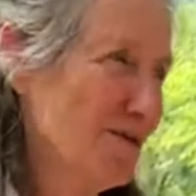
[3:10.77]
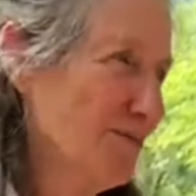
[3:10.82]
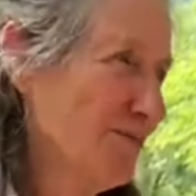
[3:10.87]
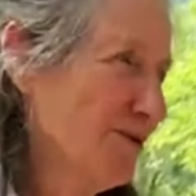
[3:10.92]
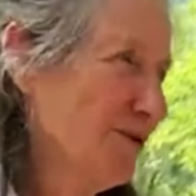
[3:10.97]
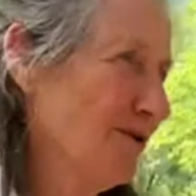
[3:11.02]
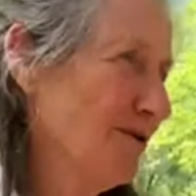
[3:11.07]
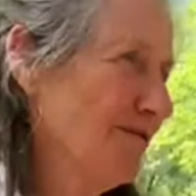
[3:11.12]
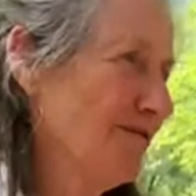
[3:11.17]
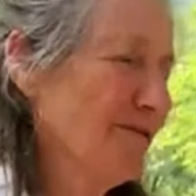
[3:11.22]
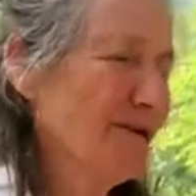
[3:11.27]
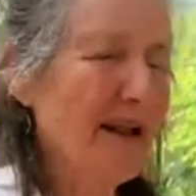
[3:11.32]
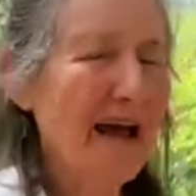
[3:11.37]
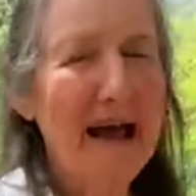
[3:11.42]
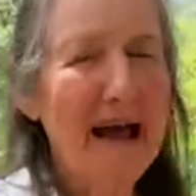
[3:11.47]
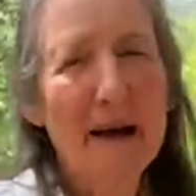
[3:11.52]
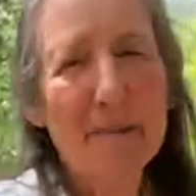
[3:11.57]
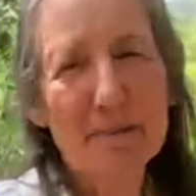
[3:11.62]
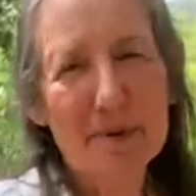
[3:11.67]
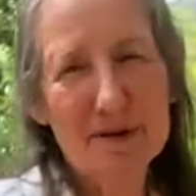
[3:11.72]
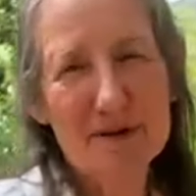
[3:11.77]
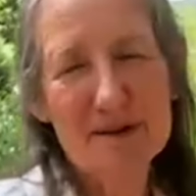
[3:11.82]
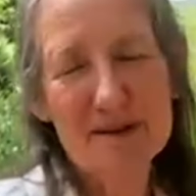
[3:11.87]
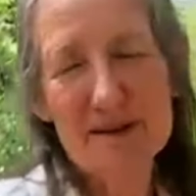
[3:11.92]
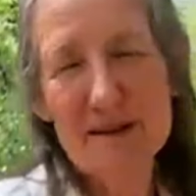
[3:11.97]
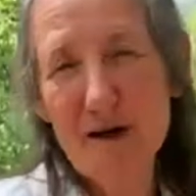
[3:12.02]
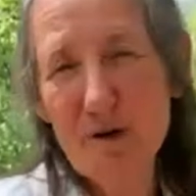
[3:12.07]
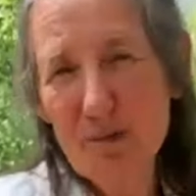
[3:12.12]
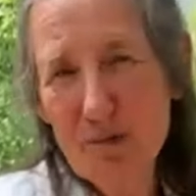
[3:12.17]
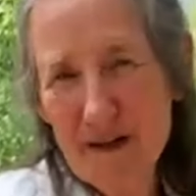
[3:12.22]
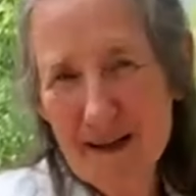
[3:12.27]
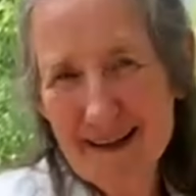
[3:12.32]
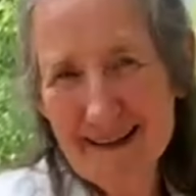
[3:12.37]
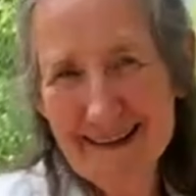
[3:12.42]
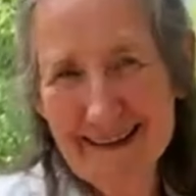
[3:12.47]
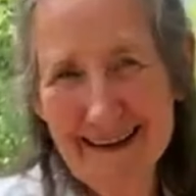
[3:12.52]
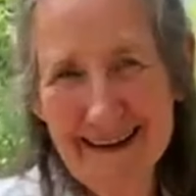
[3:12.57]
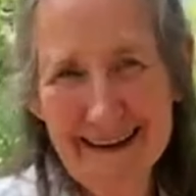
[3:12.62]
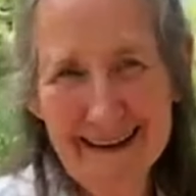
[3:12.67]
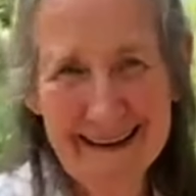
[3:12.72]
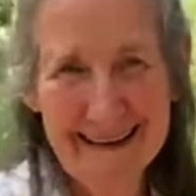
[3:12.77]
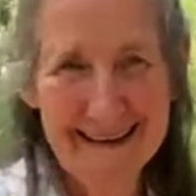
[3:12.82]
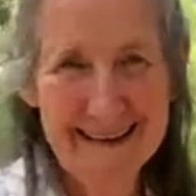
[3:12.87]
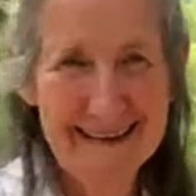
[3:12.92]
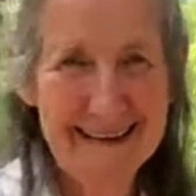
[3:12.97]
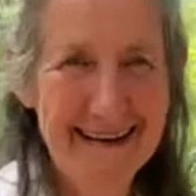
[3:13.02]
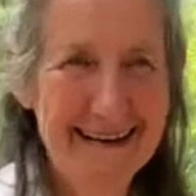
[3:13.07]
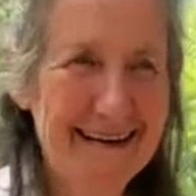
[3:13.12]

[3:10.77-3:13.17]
beautiful apples so we can eat it.